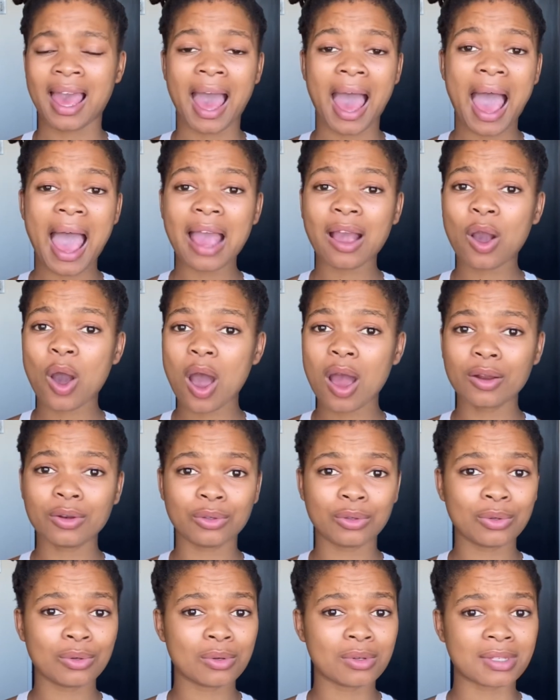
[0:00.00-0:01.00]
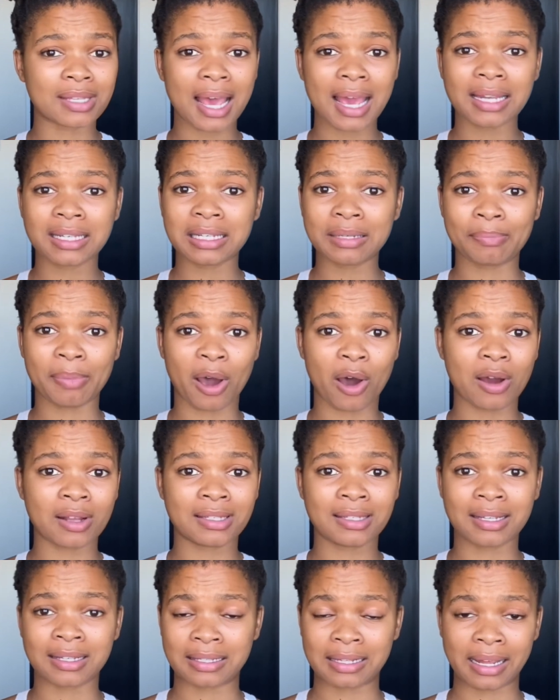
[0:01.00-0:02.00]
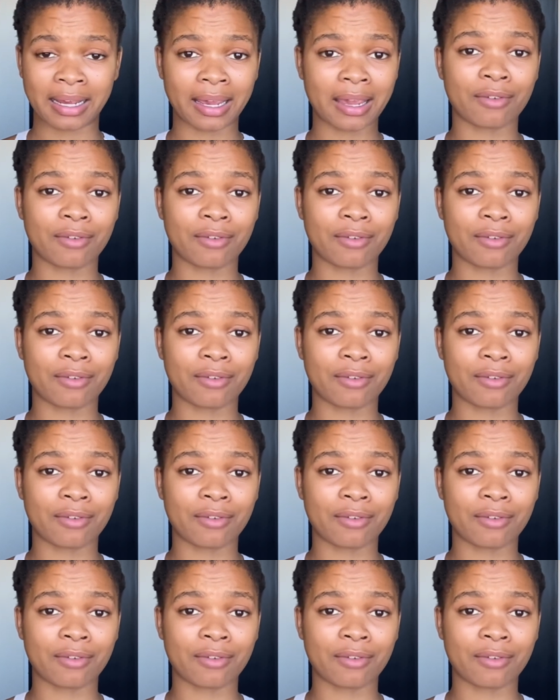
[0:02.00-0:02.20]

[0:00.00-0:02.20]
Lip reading: I can't use antibiotics like